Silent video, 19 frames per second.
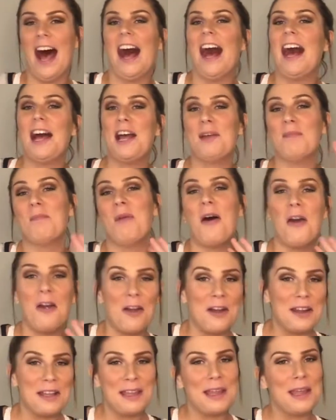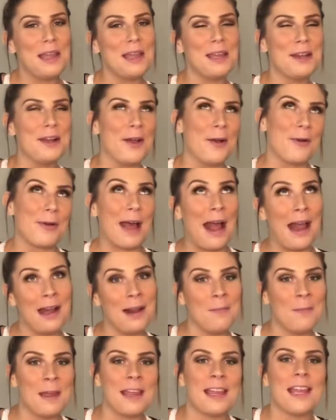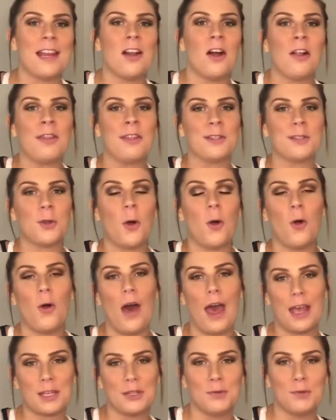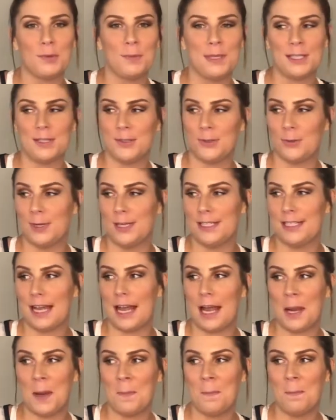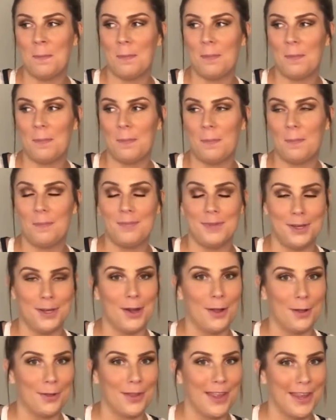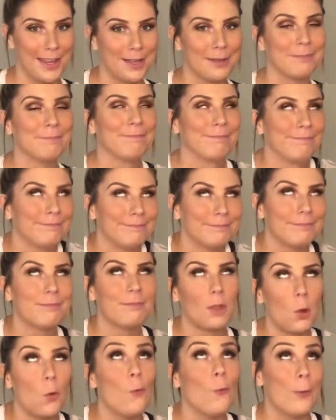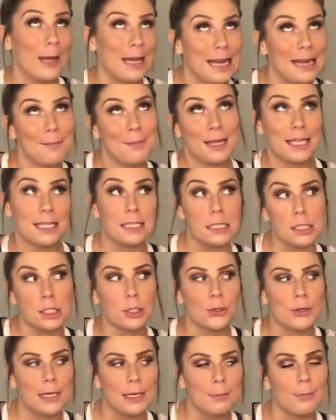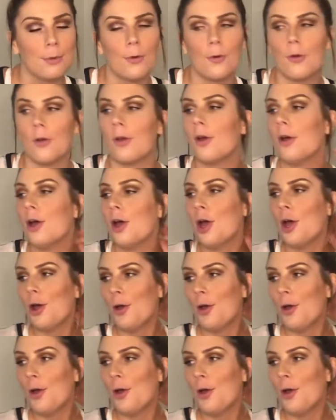I'm already, you know, kind of banking on this whole ex-roomie story time, you know, like winning my Instagram poll.